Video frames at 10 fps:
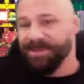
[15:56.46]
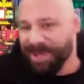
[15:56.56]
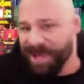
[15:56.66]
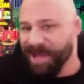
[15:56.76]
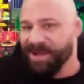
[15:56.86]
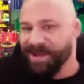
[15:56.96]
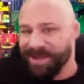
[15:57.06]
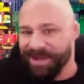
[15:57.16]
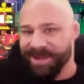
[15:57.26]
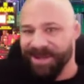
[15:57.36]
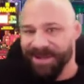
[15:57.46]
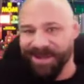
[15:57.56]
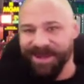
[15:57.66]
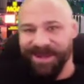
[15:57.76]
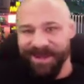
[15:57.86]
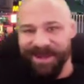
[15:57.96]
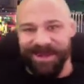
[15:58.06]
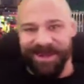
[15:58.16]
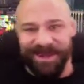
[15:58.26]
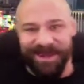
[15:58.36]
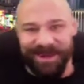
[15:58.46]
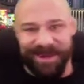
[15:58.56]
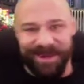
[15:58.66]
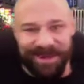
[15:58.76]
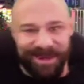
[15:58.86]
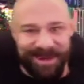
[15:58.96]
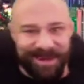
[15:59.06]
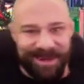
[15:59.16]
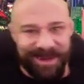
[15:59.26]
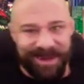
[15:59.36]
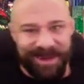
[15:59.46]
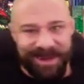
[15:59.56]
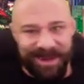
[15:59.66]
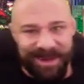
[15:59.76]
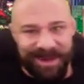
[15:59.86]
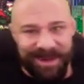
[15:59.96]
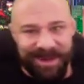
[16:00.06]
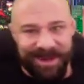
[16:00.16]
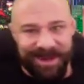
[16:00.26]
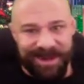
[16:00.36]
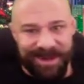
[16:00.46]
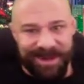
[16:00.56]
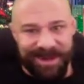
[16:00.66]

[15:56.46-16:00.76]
(silent)